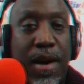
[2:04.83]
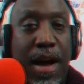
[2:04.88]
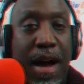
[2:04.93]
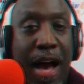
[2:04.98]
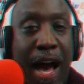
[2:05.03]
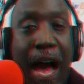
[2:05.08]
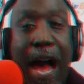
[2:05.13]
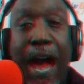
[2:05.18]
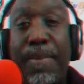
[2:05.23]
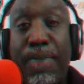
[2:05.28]

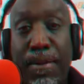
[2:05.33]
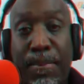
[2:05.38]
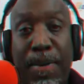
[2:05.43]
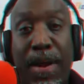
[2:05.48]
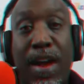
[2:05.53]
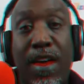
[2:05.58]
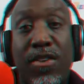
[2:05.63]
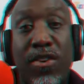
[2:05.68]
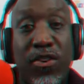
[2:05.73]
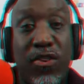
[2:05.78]
I
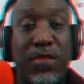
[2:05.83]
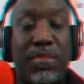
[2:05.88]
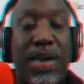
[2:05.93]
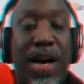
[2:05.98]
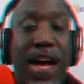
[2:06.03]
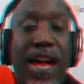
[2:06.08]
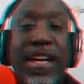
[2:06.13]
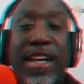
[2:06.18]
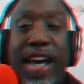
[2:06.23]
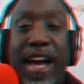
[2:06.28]
prepared to do
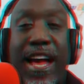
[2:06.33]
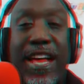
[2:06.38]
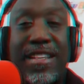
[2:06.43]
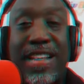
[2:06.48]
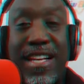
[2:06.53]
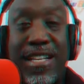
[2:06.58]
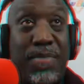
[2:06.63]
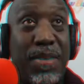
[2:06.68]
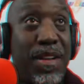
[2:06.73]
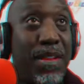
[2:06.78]
podcasts. I
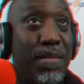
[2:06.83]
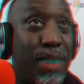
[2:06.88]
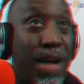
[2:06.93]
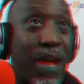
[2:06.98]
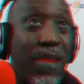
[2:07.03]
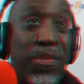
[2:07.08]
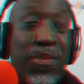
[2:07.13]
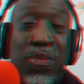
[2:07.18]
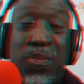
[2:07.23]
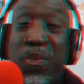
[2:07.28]
spent
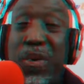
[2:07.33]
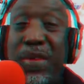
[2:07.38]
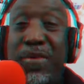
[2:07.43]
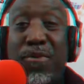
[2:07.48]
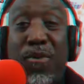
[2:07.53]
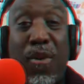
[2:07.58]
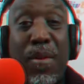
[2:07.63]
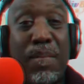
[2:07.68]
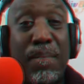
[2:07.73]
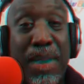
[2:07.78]
about
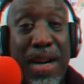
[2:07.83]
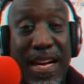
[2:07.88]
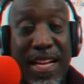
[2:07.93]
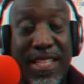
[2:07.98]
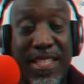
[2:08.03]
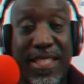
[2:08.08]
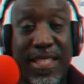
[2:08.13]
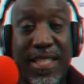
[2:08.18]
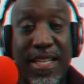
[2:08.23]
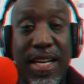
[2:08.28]
3-4
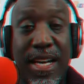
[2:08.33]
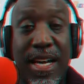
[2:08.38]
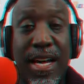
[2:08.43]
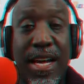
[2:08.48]
months